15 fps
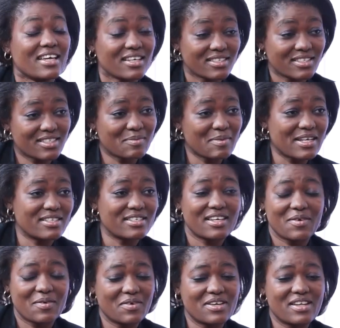Yeah, she's my TA.
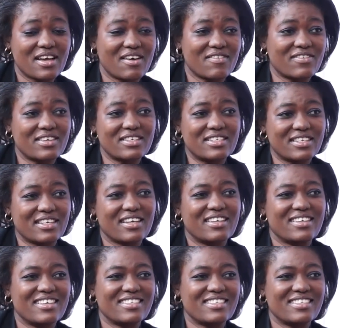We only have one TA in